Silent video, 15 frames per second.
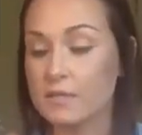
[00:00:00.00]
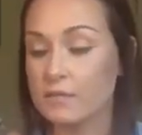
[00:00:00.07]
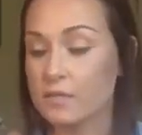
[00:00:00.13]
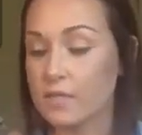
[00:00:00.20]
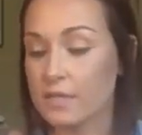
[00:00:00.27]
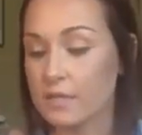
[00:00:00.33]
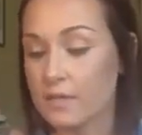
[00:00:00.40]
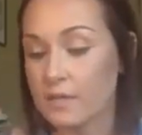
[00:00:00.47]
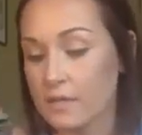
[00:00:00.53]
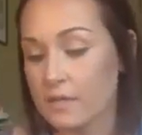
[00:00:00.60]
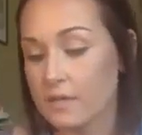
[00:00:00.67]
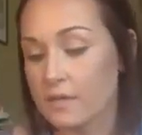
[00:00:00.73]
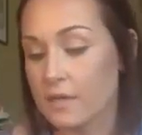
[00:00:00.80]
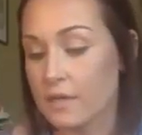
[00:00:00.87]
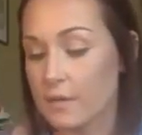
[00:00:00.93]
Okay,
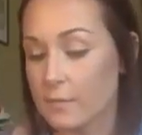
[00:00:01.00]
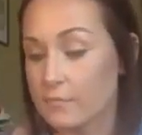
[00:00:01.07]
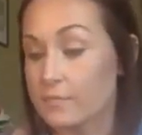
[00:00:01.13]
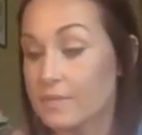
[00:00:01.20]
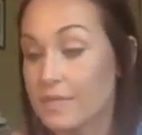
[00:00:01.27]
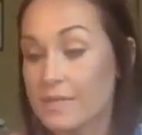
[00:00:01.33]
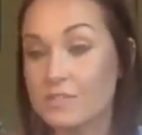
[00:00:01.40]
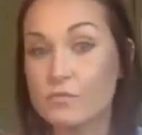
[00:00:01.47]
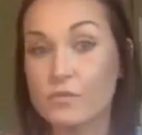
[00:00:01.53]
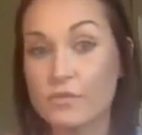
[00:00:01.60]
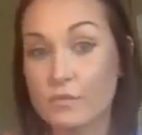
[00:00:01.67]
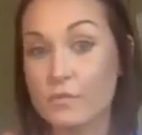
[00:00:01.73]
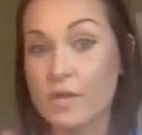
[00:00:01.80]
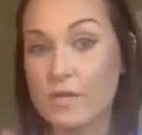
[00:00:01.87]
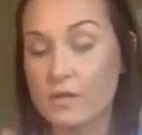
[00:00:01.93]
that's what the
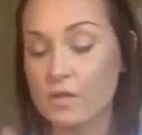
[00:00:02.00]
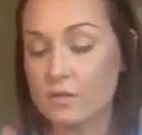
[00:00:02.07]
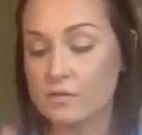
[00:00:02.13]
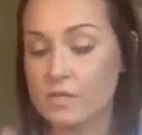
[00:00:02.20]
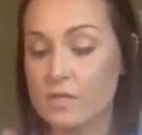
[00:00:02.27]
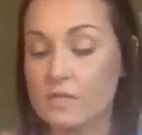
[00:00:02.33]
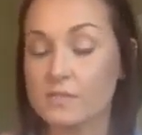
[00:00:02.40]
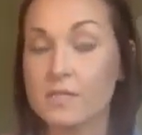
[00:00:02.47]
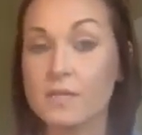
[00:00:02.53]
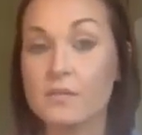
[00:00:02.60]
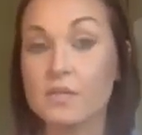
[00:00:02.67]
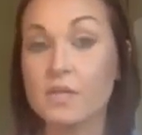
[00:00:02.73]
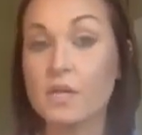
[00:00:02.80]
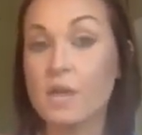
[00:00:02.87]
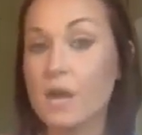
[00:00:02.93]
retinol does. The
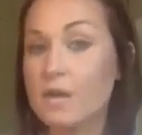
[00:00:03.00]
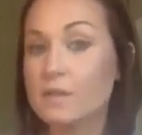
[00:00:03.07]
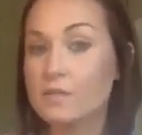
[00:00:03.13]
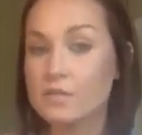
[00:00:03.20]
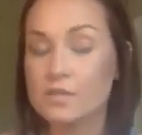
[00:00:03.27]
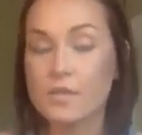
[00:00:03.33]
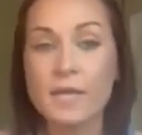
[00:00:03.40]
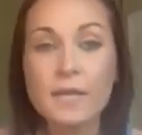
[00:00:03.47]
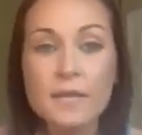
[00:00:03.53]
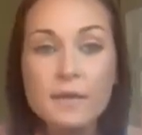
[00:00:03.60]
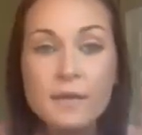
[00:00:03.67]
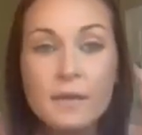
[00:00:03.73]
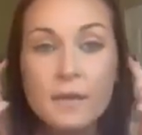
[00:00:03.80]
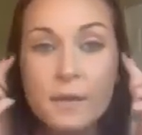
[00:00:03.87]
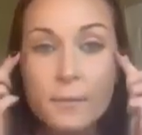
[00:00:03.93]
collagen
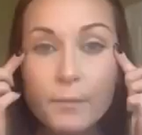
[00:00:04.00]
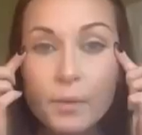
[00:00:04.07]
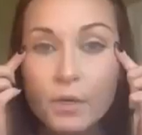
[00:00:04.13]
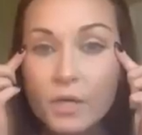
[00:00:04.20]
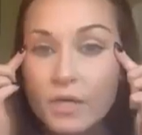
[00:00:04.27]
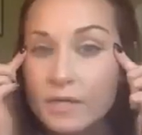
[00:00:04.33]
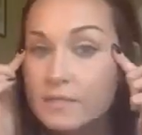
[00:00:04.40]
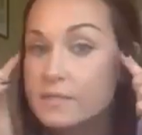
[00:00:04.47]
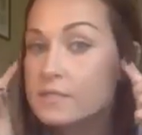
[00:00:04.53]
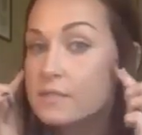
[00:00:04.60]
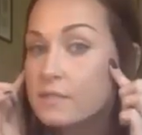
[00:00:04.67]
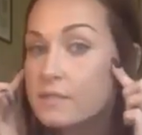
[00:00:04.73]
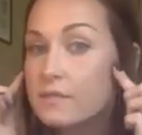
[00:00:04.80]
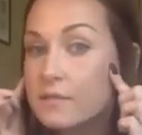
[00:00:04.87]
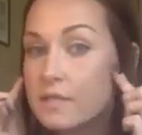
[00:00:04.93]
puts
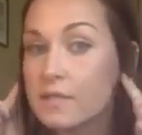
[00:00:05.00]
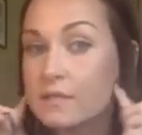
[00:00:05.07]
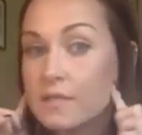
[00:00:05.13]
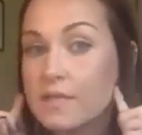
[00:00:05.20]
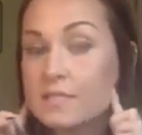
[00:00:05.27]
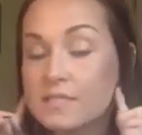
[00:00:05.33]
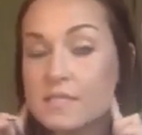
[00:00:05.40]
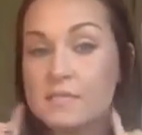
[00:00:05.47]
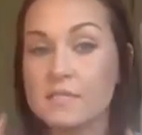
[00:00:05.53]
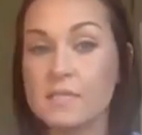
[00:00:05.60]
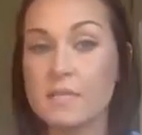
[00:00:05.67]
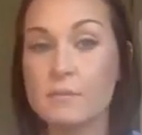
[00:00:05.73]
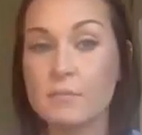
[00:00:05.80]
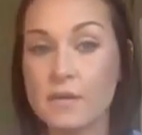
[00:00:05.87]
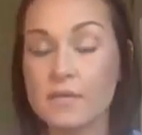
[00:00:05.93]
the elasticity
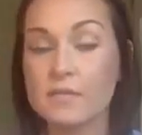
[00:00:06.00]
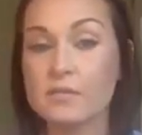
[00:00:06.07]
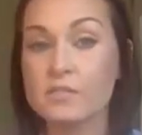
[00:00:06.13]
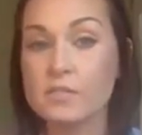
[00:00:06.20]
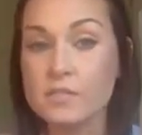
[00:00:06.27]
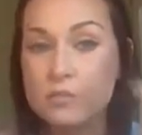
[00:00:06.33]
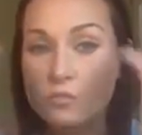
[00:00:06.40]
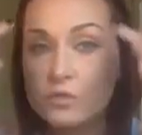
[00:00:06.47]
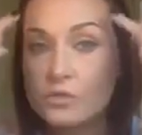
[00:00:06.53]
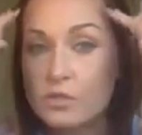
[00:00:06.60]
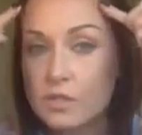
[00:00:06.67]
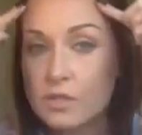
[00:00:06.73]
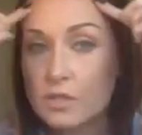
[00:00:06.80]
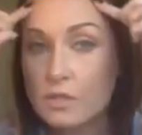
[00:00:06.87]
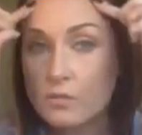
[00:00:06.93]
back in your skin. When you start
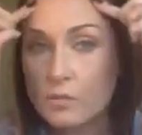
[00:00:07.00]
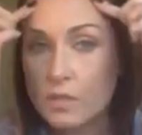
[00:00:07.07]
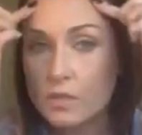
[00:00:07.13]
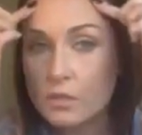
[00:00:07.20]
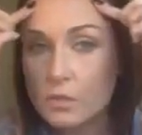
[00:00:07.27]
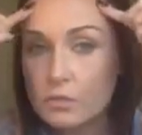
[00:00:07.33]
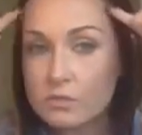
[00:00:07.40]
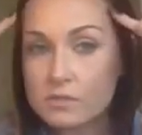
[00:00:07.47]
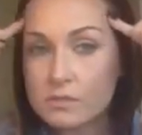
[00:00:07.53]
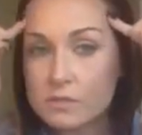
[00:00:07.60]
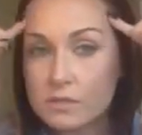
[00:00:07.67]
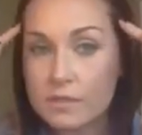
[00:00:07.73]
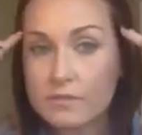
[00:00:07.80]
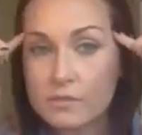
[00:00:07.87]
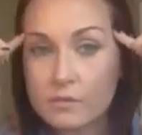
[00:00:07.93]
getting wrinkles
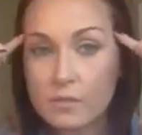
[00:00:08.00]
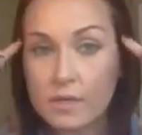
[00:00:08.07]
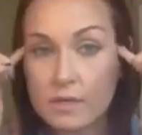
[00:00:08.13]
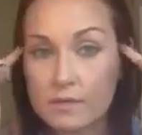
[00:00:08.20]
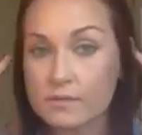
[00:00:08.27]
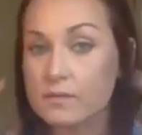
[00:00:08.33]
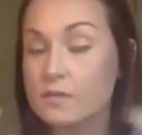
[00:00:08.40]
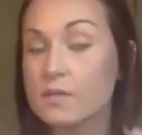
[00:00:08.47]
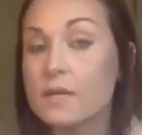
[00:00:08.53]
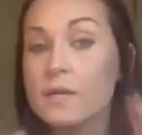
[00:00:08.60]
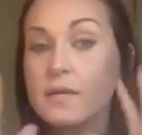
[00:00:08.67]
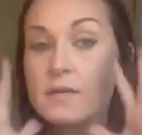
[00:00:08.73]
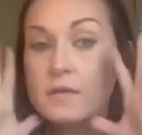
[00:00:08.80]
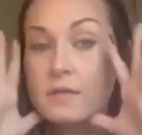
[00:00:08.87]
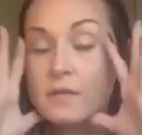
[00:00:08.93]
everywhere,
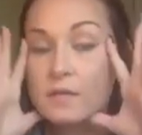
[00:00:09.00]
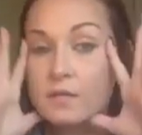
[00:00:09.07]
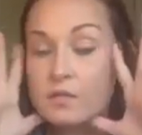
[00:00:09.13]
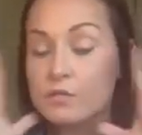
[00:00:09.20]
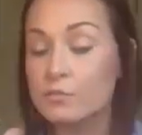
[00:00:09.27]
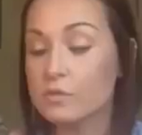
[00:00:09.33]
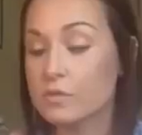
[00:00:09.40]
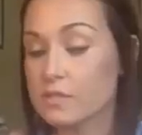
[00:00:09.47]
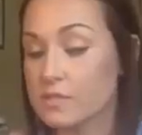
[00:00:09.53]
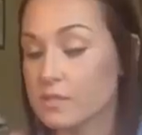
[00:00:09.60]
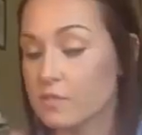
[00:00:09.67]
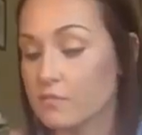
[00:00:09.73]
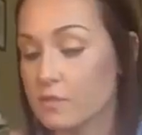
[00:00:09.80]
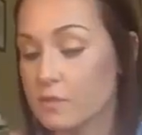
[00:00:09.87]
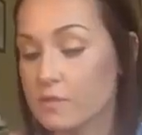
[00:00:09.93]
okay, you put this
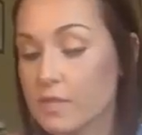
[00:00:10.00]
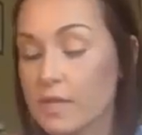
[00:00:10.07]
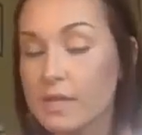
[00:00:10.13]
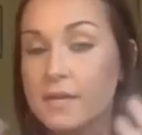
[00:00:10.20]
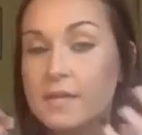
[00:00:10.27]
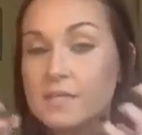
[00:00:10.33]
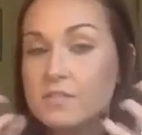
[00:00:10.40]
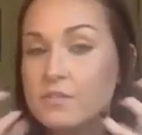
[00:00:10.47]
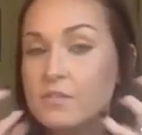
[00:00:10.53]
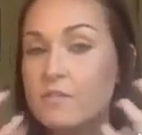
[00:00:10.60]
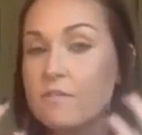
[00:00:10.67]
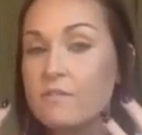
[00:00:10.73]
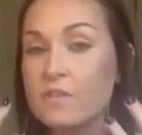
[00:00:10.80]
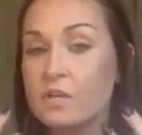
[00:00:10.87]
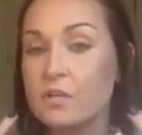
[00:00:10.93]
stuff on there, and it's going to
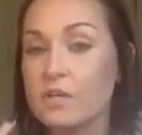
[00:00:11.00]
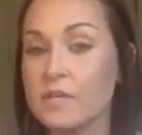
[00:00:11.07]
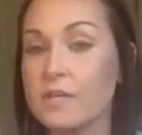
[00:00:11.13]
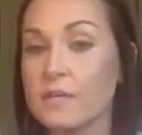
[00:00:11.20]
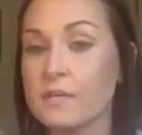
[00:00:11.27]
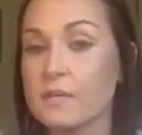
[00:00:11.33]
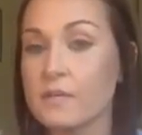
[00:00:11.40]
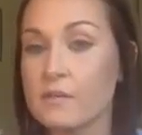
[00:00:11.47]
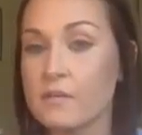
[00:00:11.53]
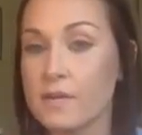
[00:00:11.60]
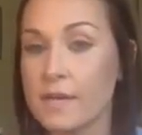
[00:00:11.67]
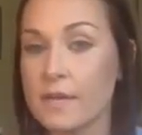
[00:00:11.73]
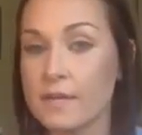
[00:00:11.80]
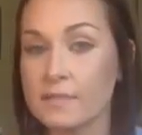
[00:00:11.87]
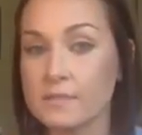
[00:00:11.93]
fill in
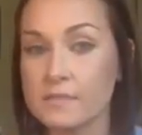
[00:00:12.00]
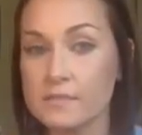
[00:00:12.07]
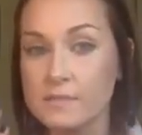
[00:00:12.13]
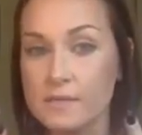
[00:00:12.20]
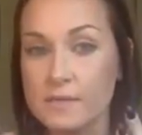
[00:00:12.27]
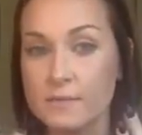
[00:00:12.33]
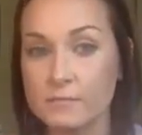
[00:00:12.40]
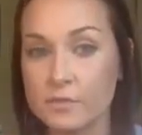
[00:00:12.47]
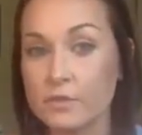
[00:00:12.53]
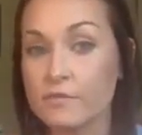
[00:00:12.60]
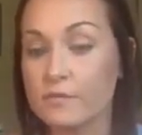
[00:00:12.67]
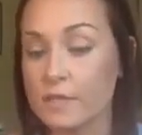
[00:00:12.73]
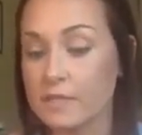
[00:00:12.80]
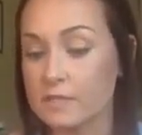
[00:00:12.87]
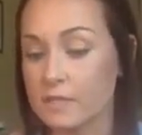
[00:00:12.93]
that your
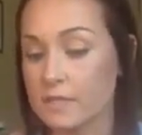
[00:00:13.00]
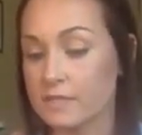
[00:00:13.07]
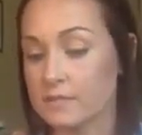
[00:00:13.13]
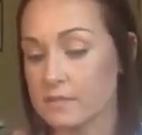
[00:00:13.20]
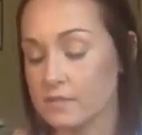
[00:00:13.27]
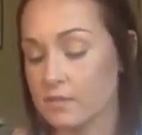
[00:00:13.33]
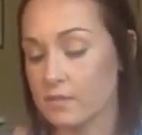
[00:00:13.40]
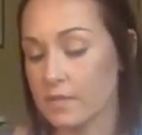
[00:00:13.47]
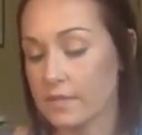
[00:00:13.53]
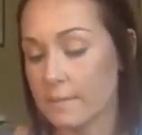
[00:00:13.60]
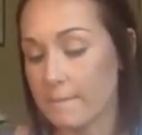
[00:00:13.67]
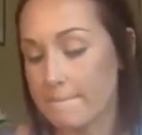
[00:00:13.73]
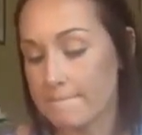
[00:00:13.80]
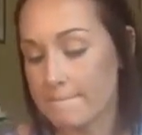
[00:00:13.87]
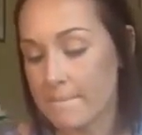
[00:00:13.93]
fine lines. Okay.
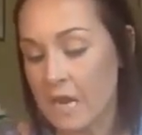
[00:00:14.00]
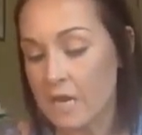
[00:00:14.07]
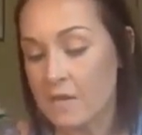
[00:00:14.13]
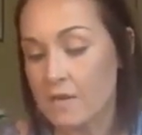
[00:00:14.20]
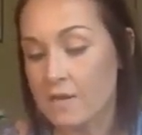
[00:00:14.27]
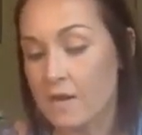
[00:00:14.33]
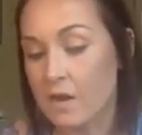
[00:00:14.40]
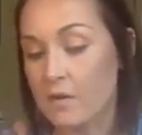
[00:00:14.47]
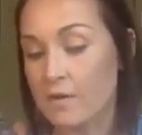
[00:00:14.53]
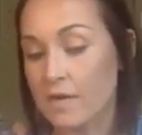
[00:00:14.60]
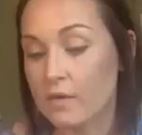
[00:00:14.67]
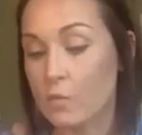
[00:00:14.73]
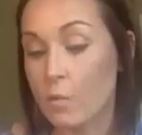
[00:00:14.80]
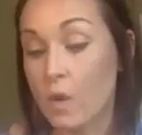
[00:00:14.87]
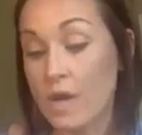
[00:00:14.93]
All
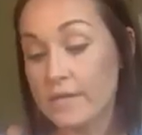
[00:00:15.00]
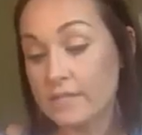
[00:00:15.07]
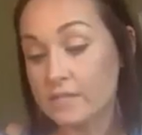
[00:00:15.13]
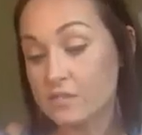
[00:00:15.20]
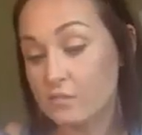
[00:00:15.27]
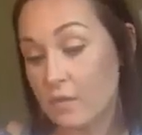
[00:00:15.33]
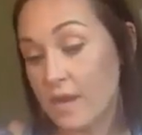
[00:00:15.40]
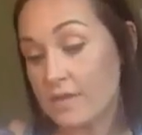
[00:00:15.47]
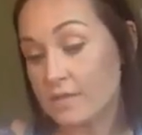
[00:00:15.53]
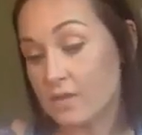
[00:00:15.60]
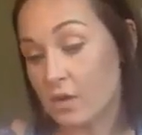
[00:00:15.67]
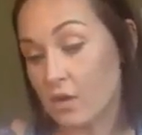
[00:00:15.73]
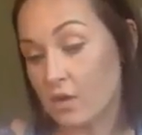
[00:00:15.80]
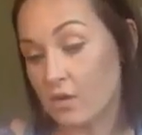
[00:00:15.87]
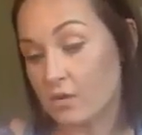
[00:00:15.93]
right, what is
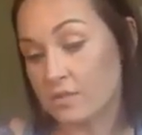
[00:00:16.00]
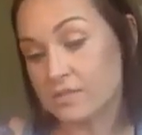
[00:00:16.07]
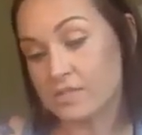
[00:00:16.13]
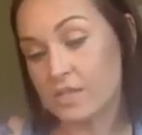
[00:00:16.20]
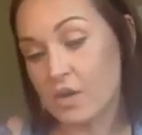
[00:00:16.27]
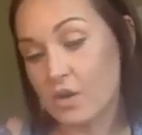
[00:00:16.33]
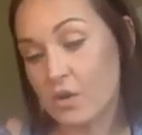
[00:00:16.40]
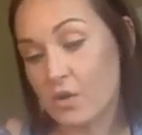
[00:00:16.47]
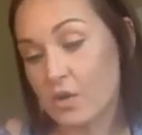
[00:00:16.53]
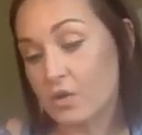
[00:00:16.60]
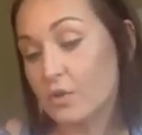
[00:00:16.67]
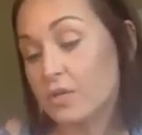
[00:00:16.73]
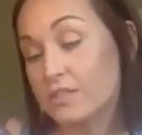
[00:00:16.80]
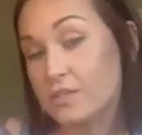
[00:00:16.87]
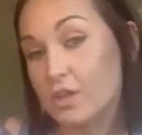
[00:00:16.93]
retinol? So
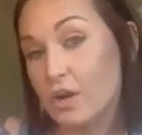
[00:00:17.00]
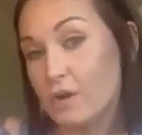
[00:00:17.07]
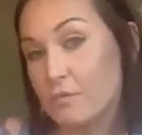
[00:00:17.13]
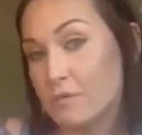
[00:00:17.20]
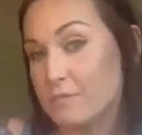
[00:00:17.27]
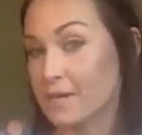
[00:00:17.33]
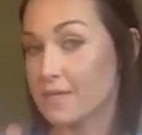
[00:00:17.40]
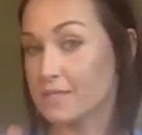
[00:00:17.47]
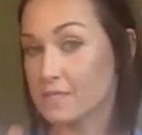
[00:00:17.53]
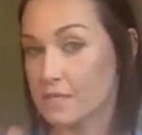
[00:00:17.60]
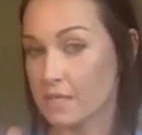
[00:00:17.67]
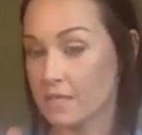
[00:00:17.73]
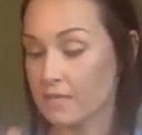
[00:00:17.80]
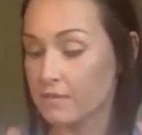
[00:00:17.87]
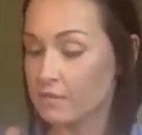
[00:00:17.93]
according to Oprah
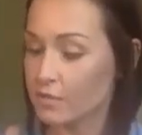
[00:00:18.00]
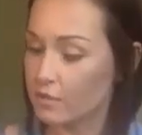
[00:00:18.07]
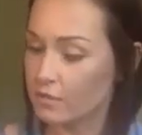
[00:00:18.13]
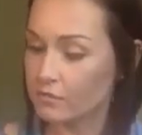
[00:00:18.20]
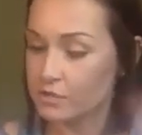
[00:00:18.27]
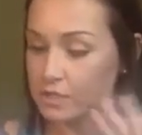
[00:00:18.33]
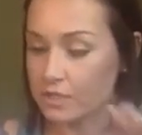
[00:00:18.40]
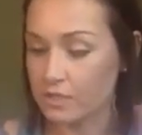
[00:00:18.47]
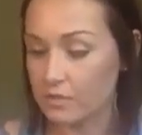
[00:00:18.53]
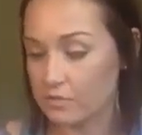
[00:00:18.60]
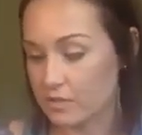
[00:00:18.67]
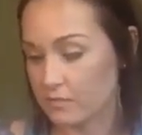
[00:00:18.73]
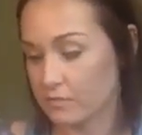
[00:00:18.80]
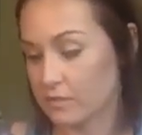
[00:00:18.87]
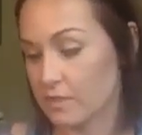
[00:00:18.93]
magazine, you know, she knows
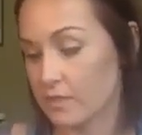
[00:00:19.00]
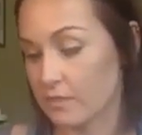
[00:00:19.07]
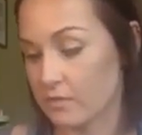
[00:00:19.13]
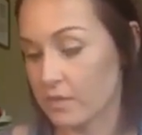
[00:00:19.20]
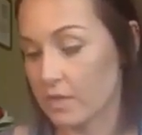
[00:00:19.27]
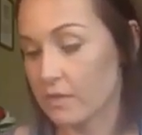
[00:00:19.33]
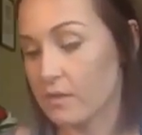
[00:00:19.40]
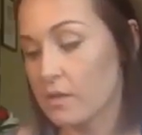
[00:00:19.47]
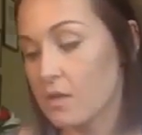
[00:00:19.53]
everything, okay?